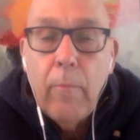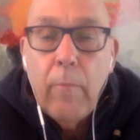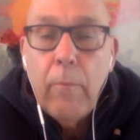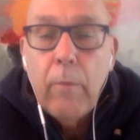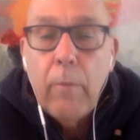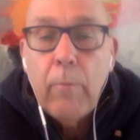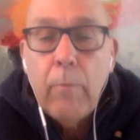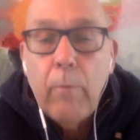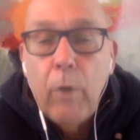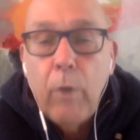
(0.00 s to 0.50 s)

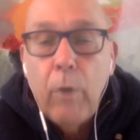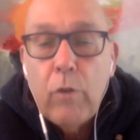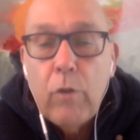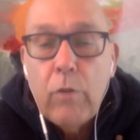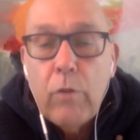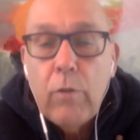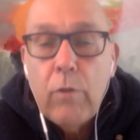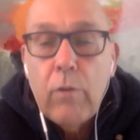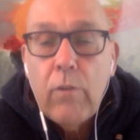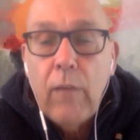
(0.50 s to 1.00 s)
But most
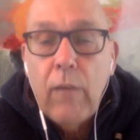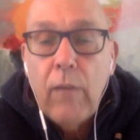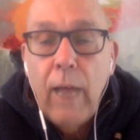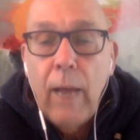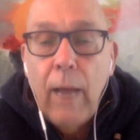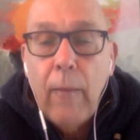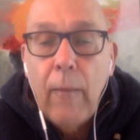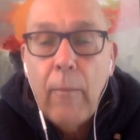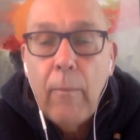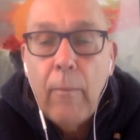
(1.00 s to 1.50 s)
of the
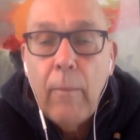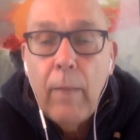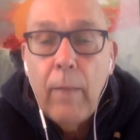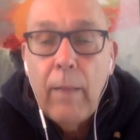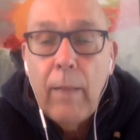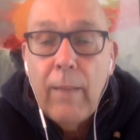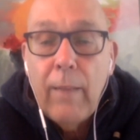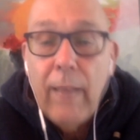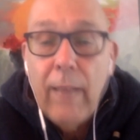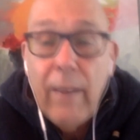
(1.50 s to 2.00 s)
time,
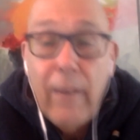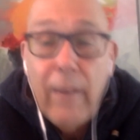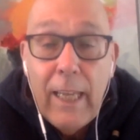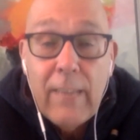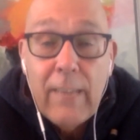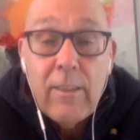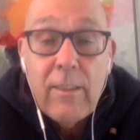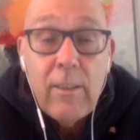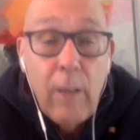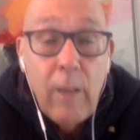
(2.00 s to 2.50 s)
there
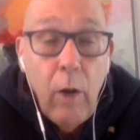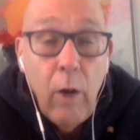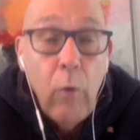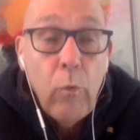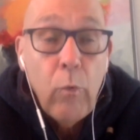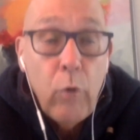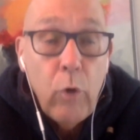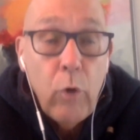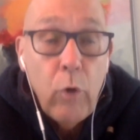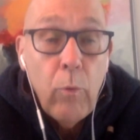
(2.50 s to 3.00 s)
is no
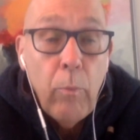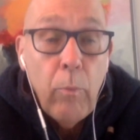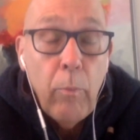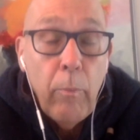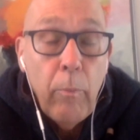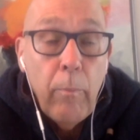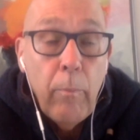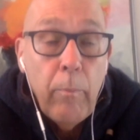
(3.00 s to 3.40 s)
room,